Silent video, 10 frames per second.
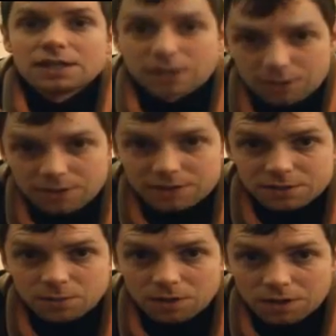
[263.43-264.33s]
going
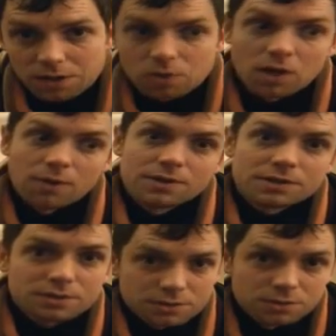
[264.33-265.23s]
to work or going
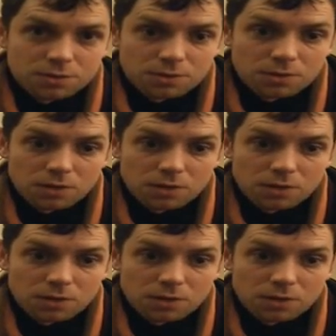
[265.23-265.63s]
to school